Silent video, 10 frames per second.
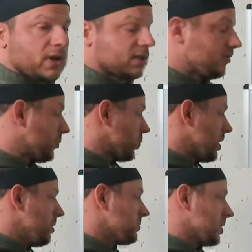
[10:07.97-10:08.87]
effective, but what
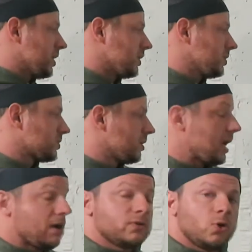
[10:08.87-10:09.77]
I am saying
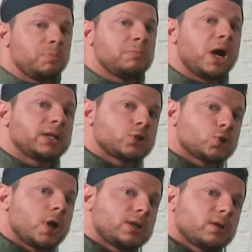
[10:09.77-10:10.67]
is have an open mind to
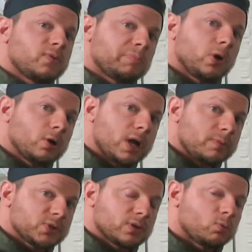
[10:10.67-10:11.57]
trying different
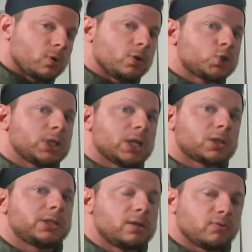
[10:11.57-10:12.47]
programs. We're all
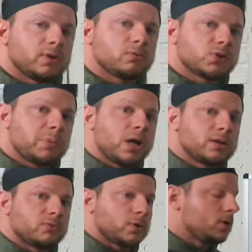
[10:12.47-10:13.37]
genetically different,
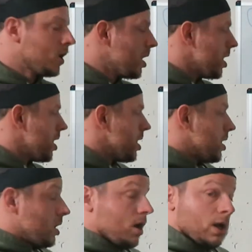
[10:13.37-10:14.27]
respond different.
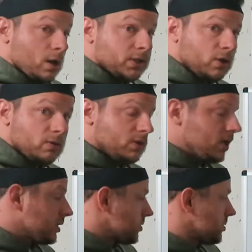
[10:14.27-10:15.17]
And I'll tell you
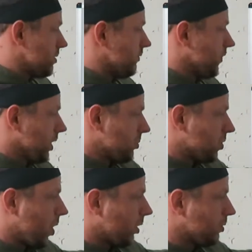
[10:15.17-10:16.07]
this,
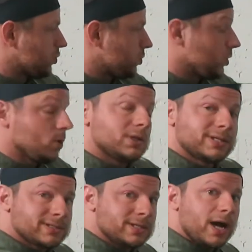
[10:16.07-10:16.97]
Phillip Ricardo Jr.
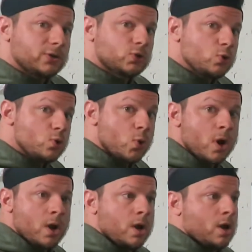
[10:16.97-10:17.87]
does not
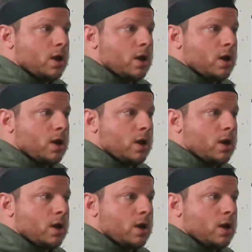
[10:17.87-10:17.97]
do